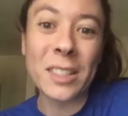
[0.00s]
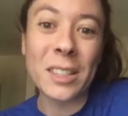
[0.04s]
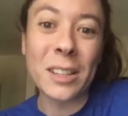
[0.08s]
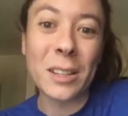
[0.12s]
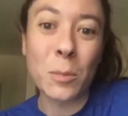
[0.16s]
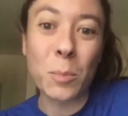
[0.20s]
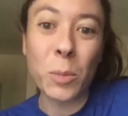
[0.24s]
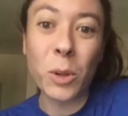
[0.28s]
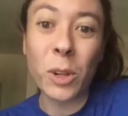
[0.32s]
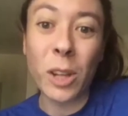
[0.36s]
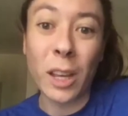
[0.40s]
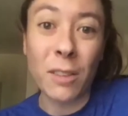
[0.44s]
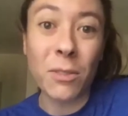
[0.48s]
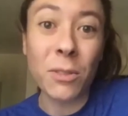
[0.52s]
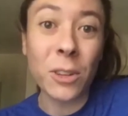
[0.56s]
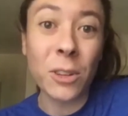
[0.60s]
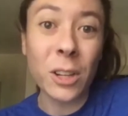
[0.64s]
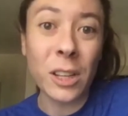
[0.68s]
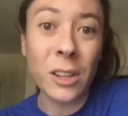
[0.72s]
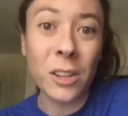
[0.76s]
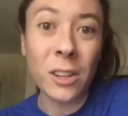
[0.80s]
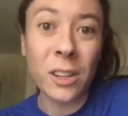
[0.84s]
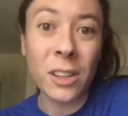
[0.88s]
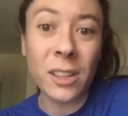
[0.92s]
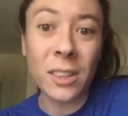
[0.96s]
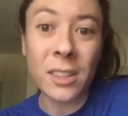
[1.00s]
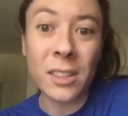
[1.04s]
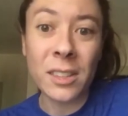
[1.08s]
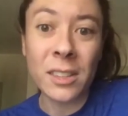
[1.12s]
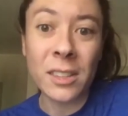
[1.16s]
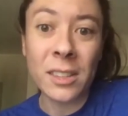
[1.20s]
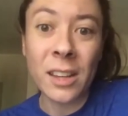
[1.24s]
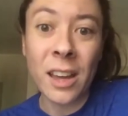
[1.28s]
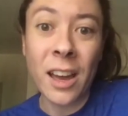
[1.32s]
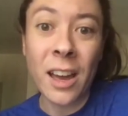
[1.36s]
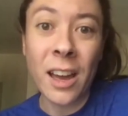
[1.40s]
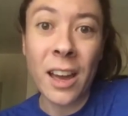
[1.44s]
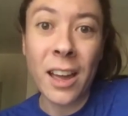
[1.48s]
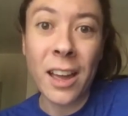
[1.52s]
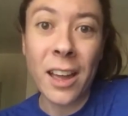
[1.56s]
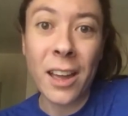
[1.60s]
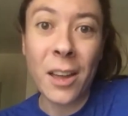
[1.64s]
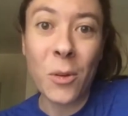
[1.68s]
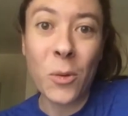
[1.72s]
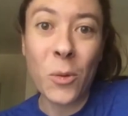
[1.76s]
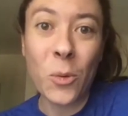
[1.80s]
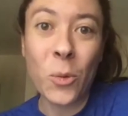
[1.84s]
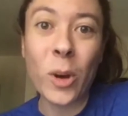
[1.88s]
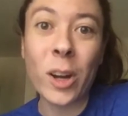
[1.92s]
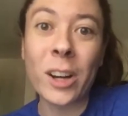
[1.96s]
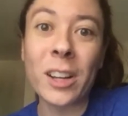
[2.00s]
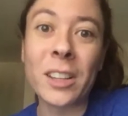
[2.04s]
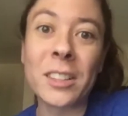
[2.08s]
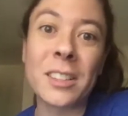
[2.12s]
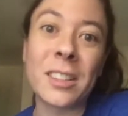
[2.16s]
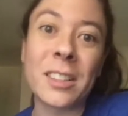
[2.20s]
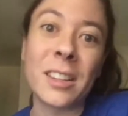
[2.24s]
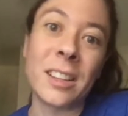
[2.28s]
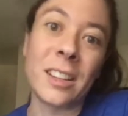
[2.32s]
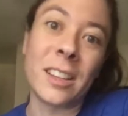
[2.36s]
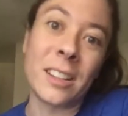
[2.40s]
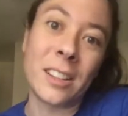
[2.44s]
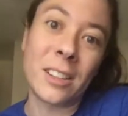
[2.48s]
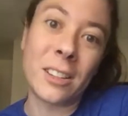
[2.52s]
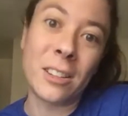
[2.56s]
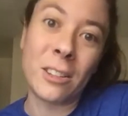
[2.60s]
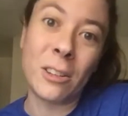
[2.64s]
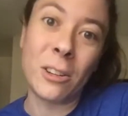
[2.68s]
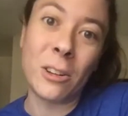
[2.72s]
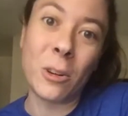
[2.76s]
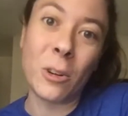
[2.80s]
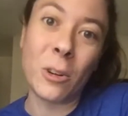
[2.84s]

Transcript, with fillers: to playfully look at the sky what is it to